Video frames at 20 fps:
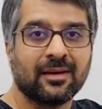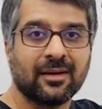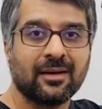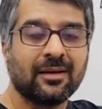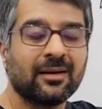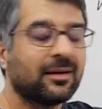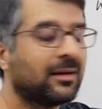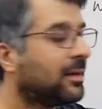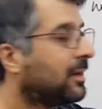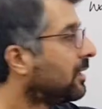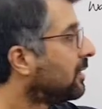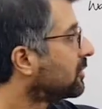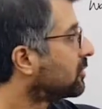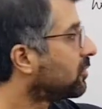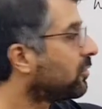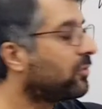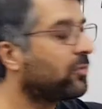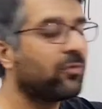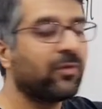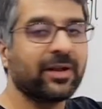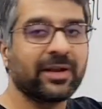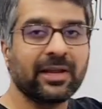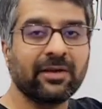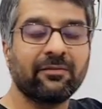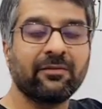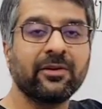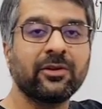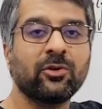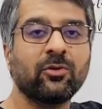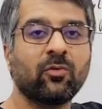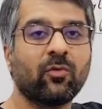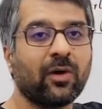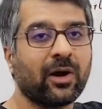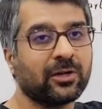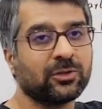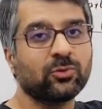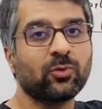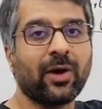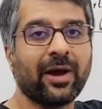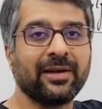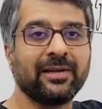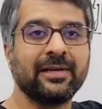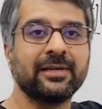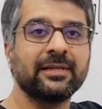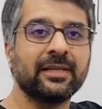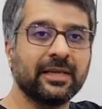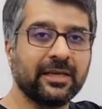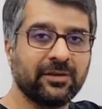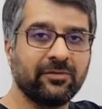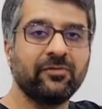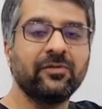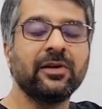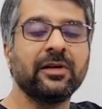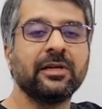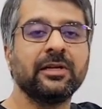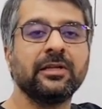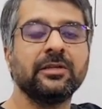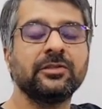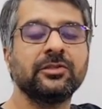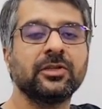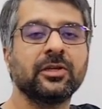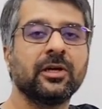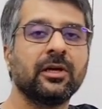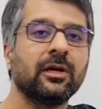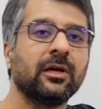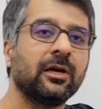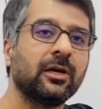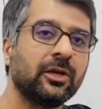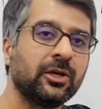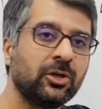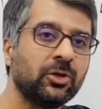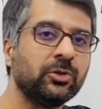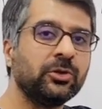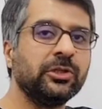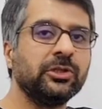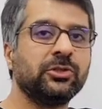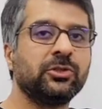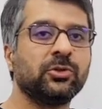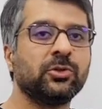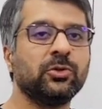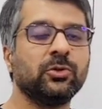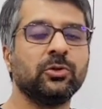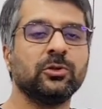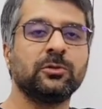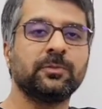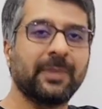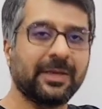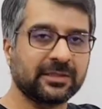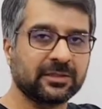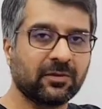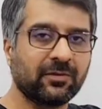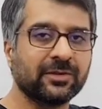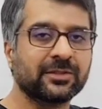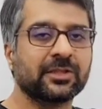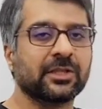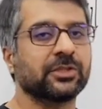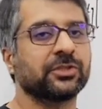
Huh? So whenever you want to highlight the event, you need to use passive voice